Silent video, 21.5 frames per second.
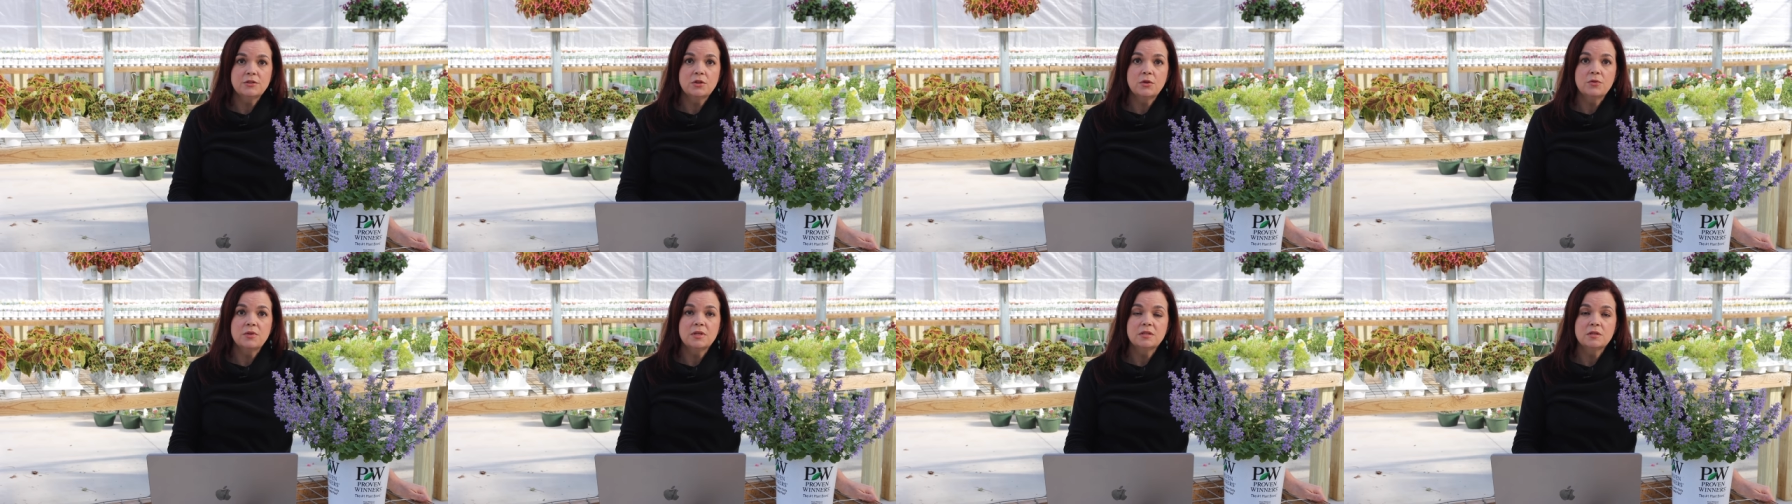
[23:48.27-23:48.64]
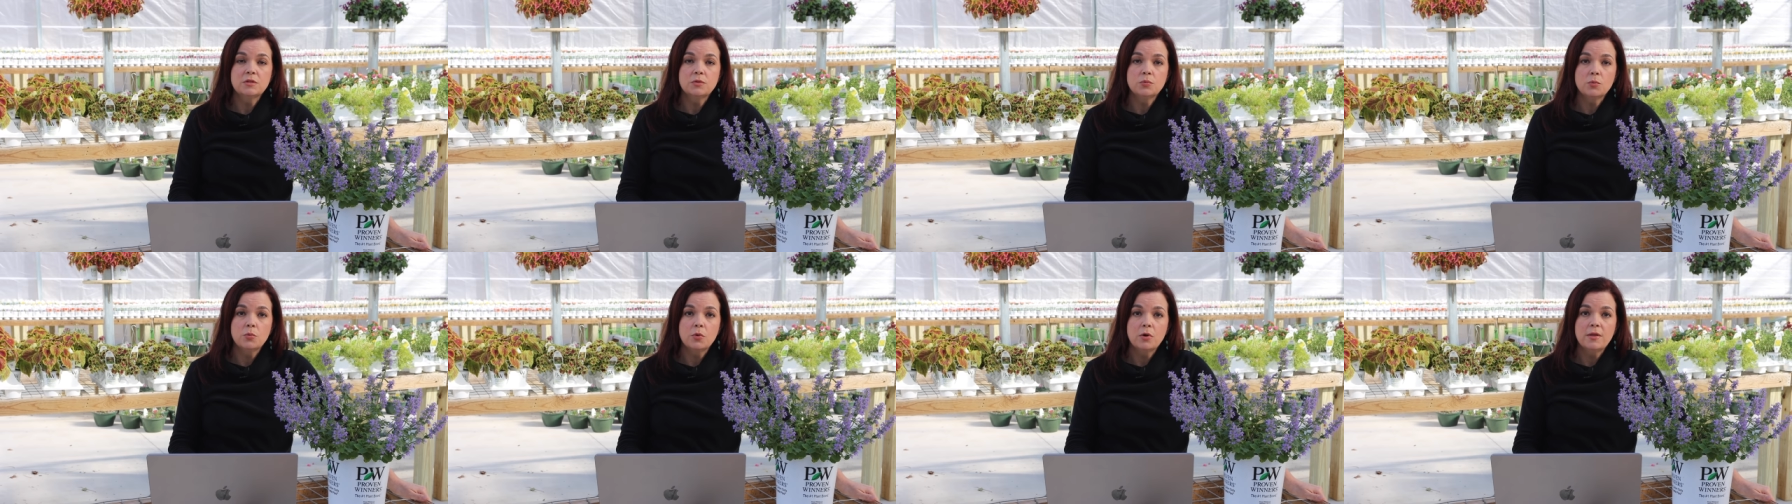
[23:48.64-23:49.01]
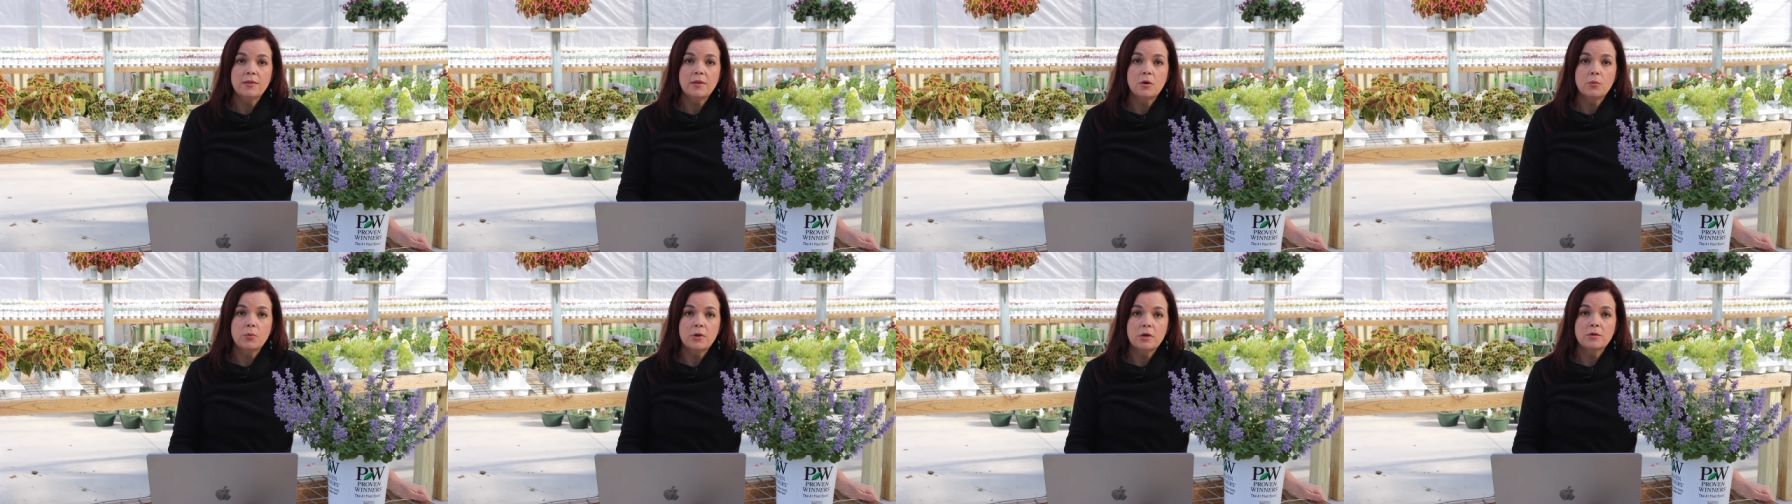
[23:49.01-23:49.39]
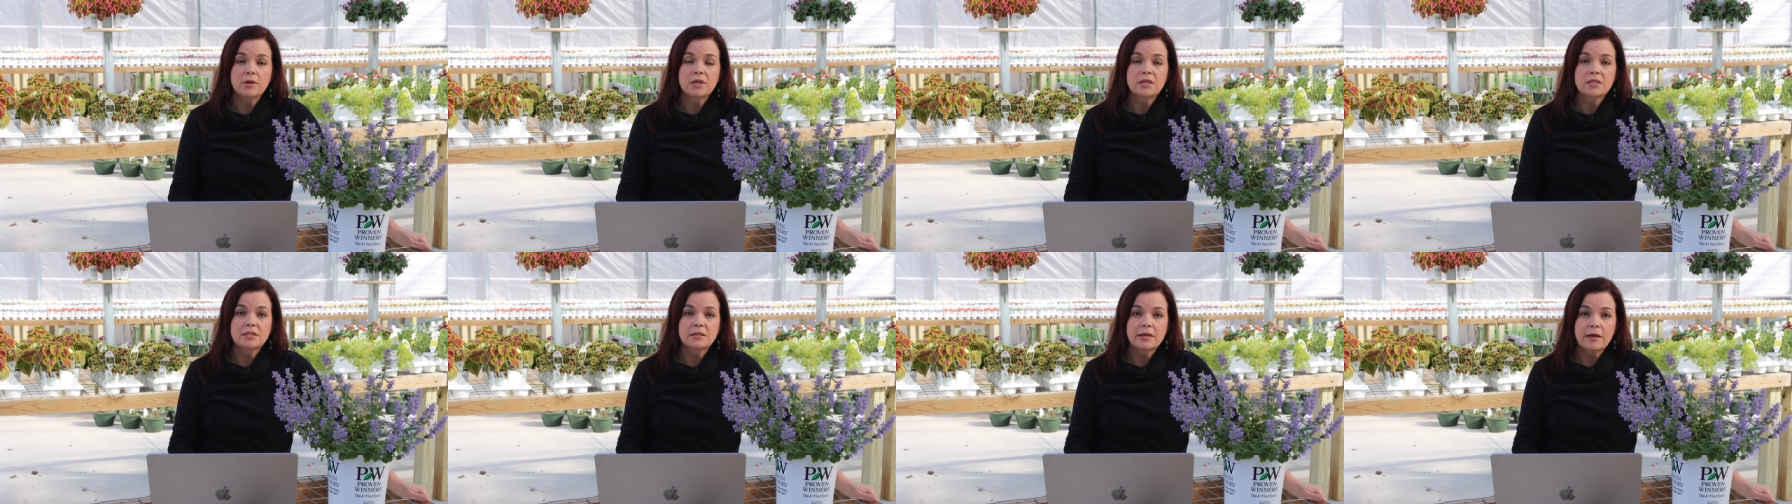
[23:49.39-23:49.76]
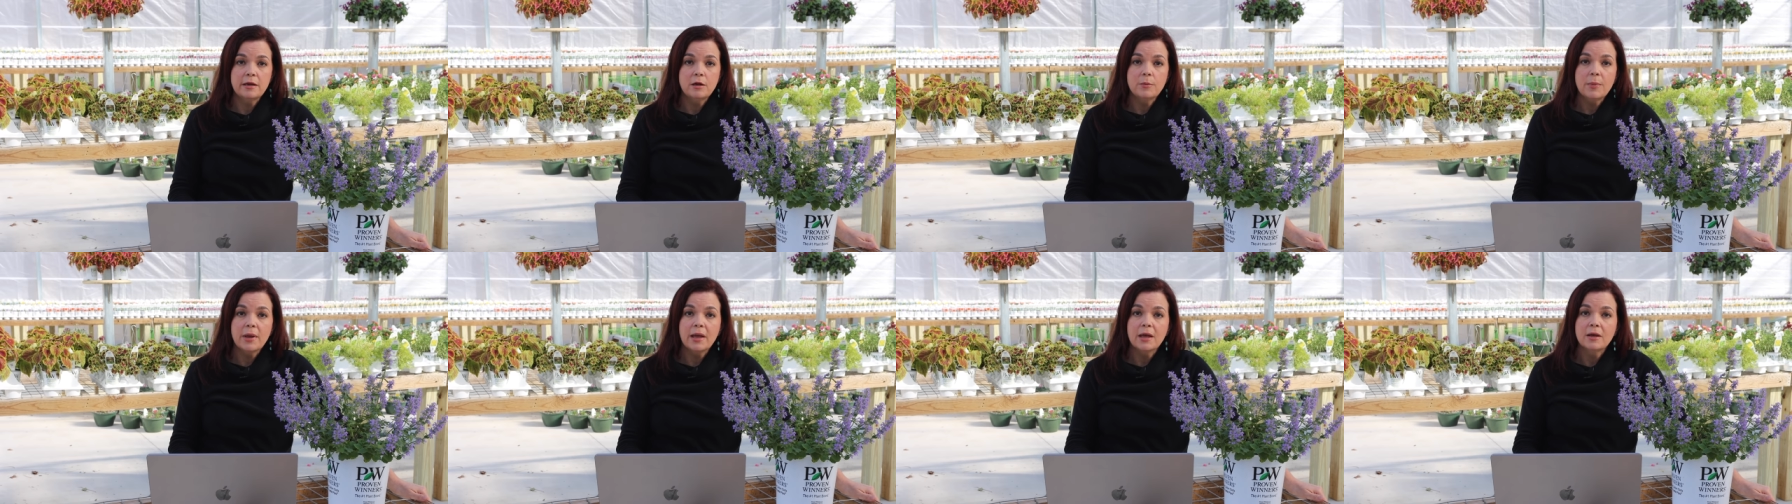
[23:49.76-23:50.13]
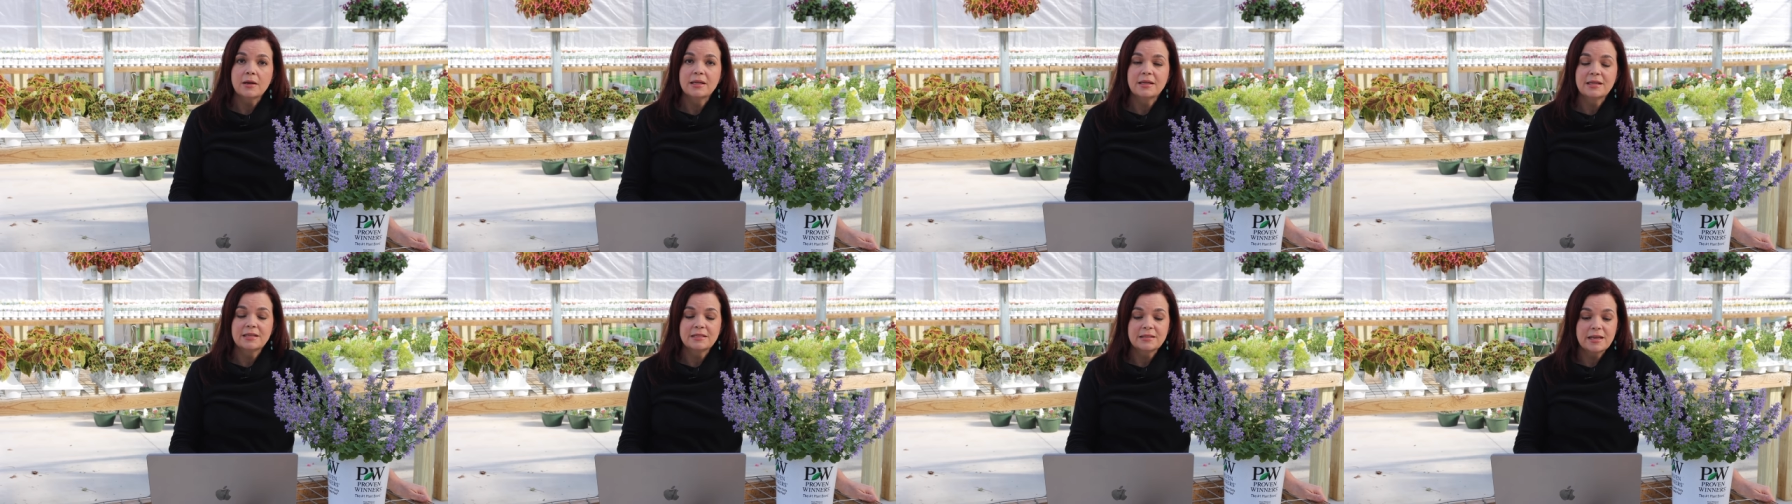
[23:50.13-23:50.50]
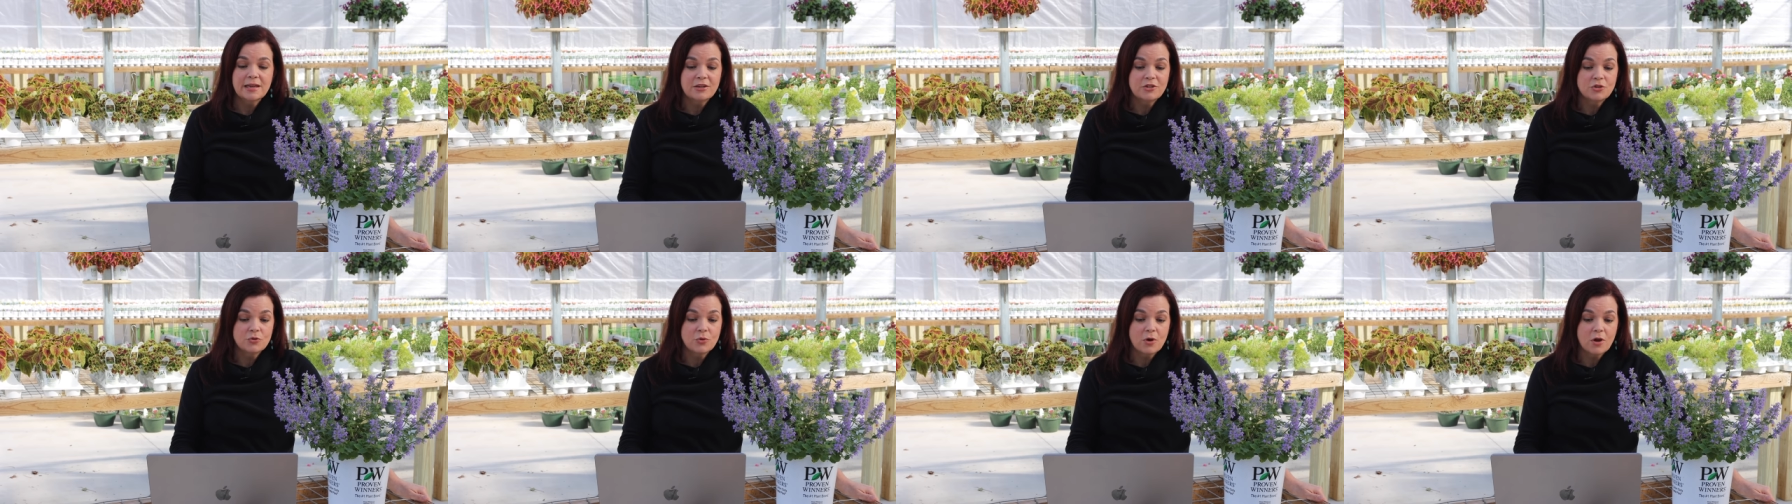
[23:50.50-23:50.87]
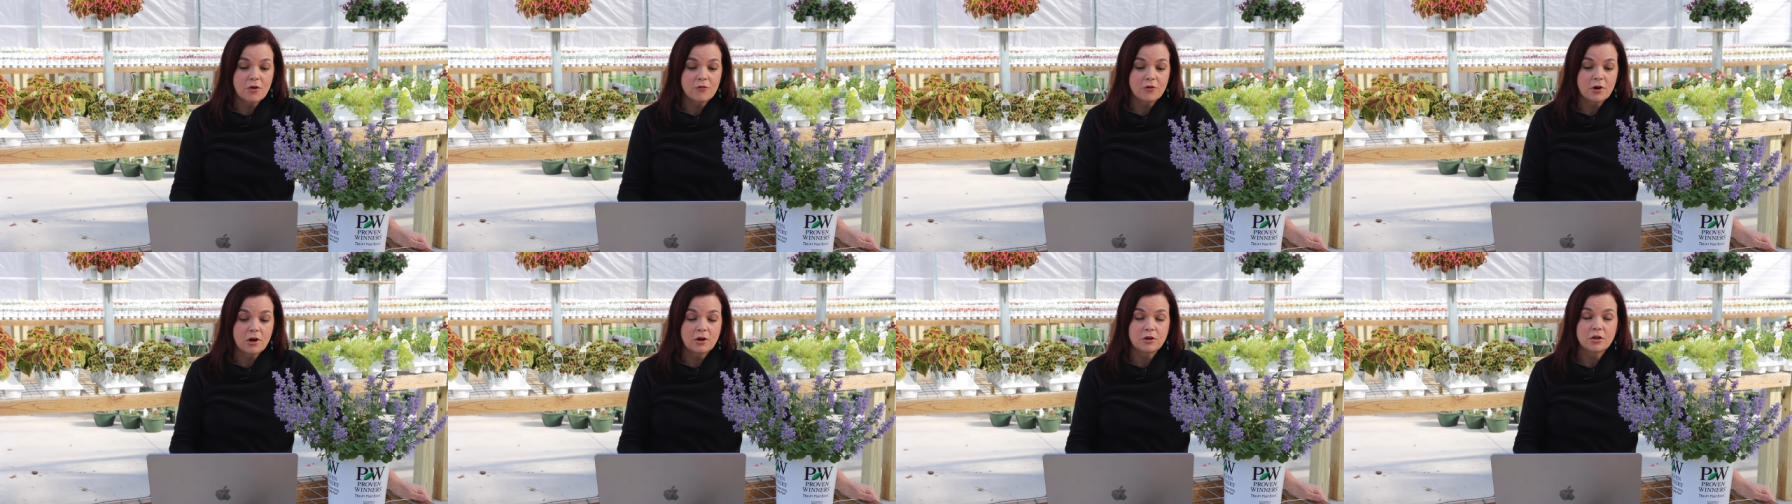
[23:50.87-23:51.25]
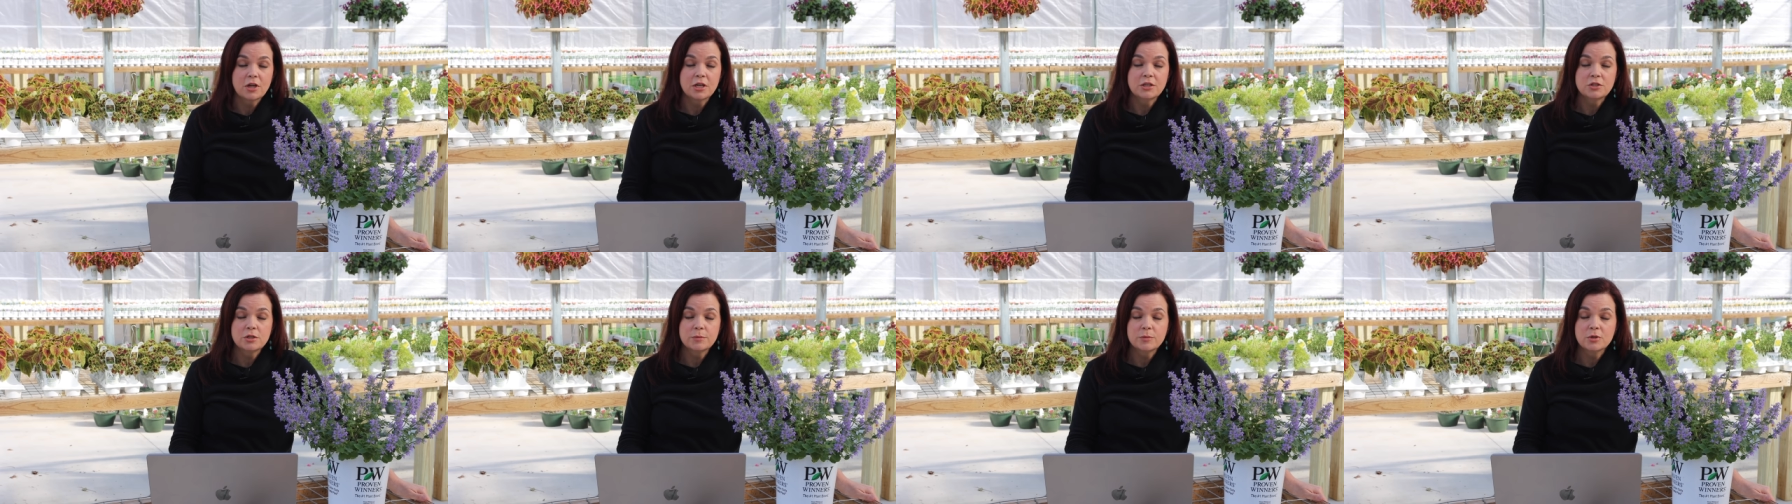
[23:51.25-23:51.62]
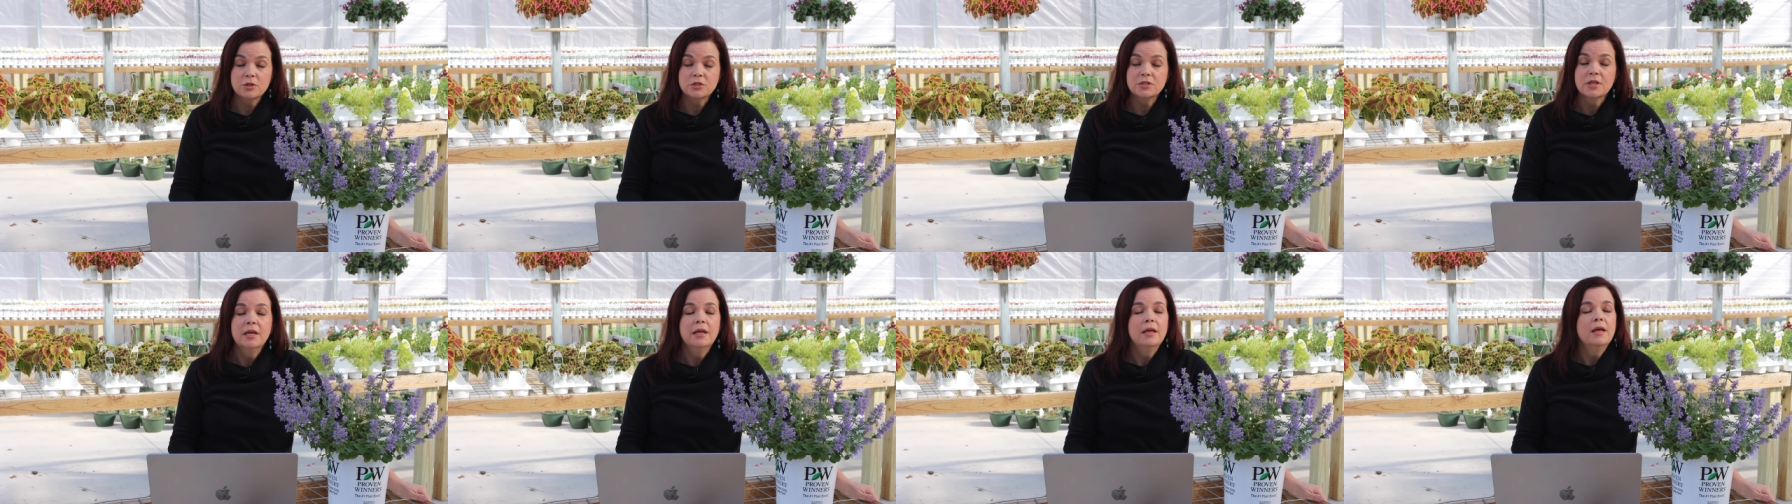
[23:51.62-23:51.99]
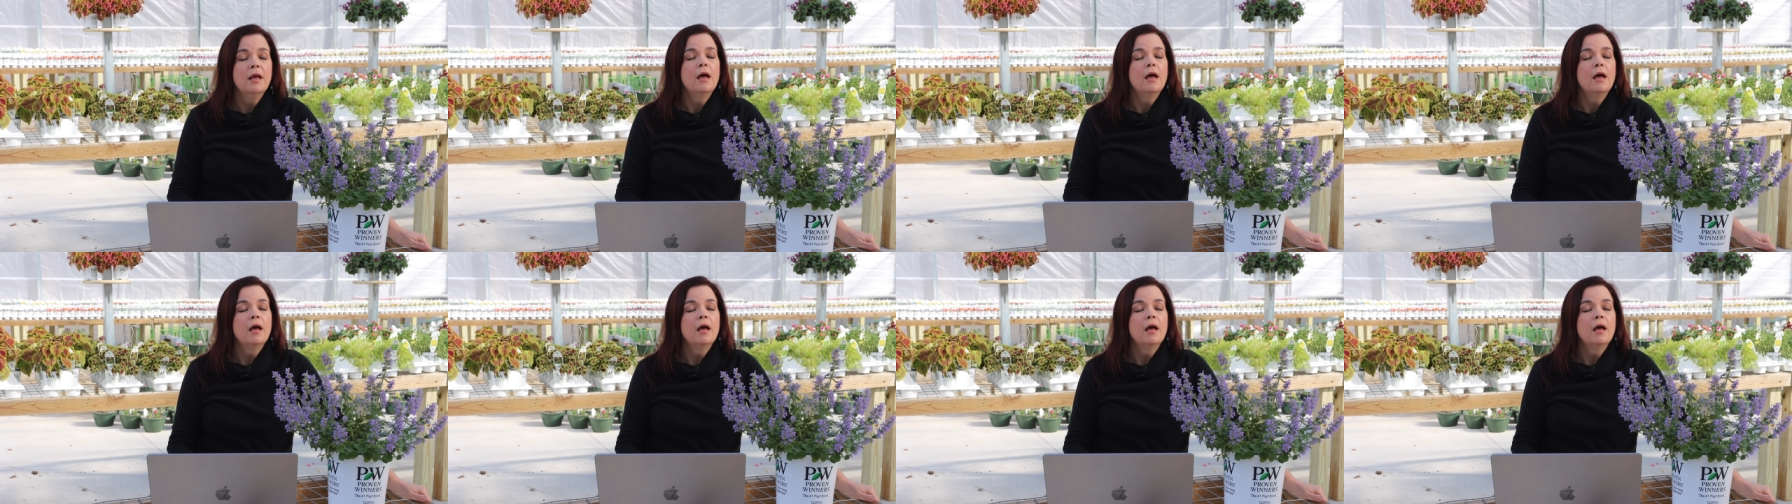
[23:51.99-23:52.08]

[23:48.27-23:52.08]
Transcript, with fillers: So, this is one that we are excited about and excited to offer our customers.